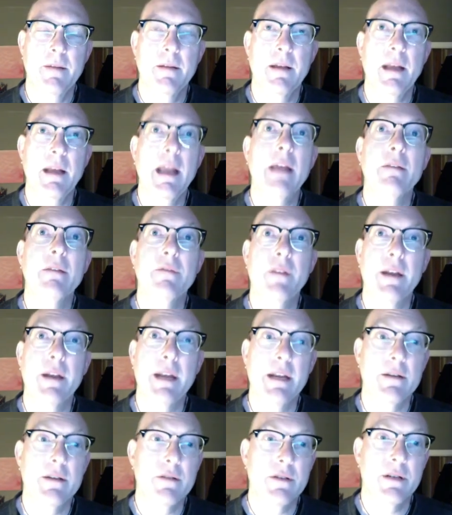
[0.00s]
and
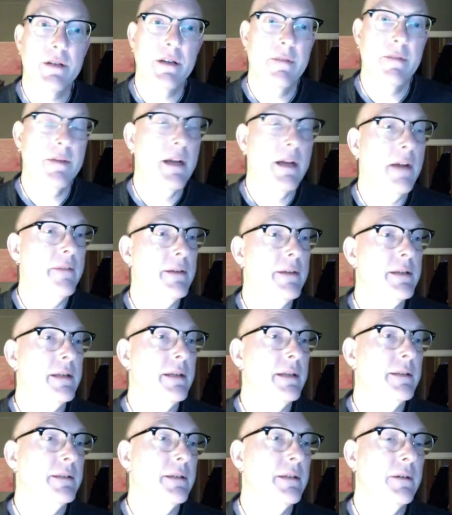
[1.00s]
financial shift, obviously.
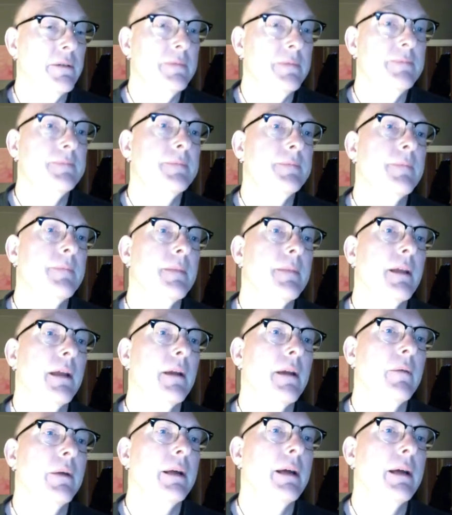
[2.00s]
So, anyway,